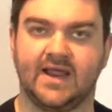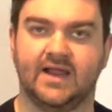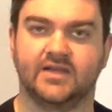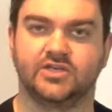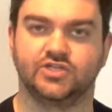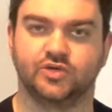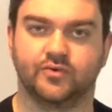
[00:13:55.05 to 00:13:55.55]

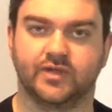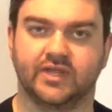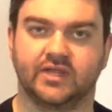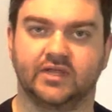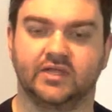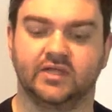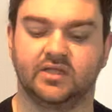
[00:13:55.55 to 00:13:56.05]
on doing
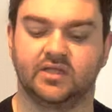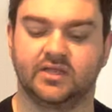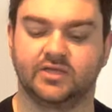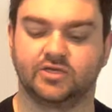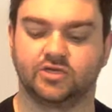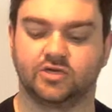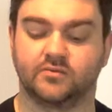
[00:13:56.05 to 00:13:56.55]
in
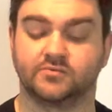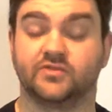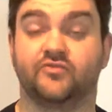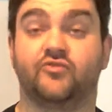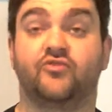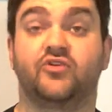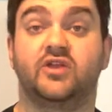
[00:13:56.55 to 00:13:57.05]
terms of
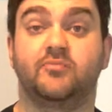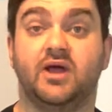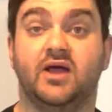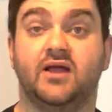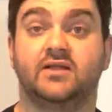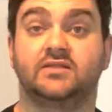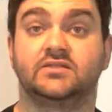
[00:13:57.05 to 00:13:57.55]
free
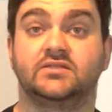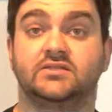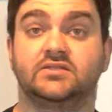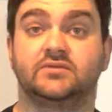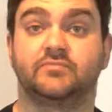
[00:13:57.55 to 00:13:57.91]
mods,